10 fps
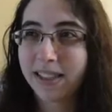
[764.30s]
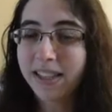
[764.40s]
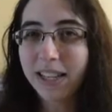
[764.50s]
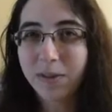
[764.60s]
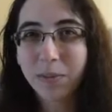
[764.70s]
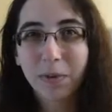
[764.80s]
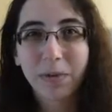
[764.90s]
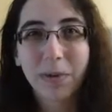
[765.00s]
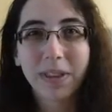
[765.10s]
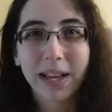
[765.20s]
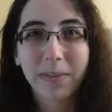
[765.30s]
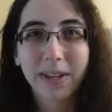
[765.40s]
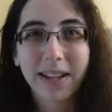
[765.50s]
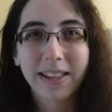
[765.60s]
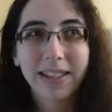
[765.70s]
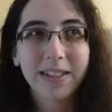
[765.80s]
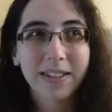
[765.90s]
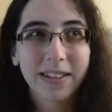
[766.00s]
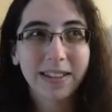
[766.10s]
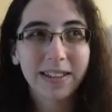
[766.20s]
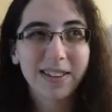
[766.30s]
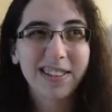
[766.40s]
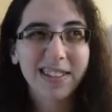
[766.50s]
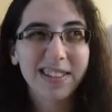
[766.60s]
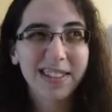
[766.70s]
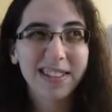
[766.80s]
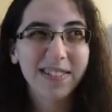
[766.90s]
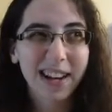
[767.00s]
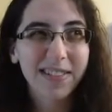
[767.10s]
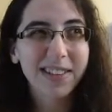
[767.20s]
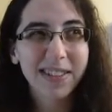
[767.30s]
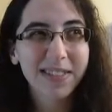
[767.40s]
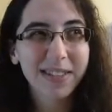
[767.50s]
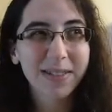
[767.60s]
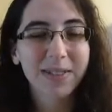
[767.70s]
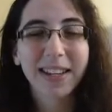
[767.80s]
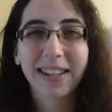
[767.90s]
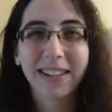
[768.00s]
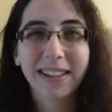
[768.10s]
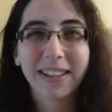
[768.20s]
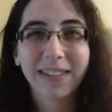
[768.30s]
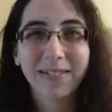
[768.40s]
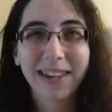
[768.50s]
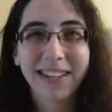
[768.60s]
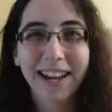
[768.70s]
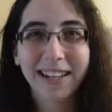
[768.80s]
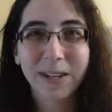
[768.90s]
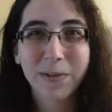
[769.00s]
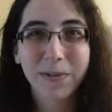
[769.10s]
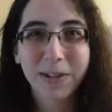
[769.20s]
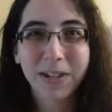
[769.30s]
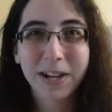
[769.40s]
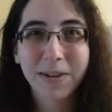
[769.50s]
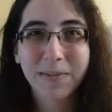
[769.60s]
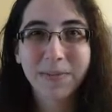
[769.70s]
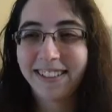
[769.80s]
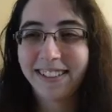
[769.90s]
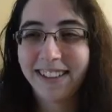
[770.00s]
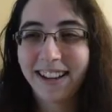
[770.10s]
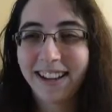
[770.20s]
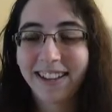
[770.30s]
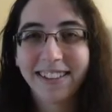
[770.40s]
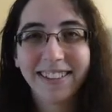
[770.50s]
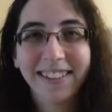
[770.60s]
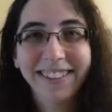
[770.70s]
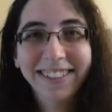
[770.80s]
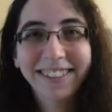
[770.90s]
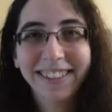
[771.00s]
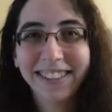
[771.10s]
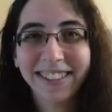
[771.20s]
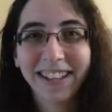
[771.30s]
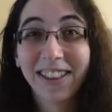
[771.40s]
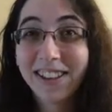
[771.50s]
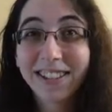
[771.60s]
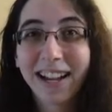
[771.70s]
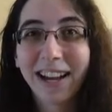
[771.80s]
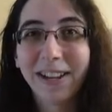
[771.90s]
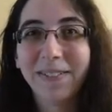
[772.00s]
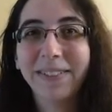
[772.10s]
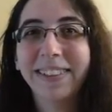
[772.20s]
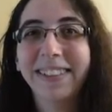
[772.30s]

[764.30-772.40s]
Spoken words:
think even before that, but I think around 2005 or something was when my dad got me Photoshop. Yeah. A long time.